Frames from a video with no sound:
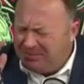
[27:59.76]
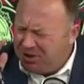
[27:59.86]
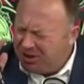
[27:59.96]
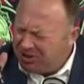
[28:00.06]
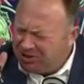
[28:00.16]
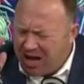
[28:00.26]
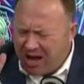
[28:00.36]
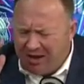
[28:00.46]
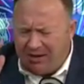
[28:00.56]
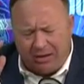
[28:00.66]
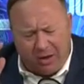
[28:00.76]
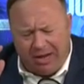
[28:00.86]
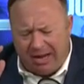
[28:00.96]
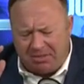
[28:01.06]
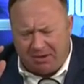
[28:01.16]
am just done. Go
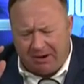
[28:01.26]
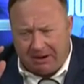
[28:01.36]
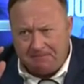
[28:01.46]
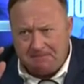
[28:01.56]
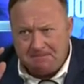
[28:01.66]
ahead, I'm sorry.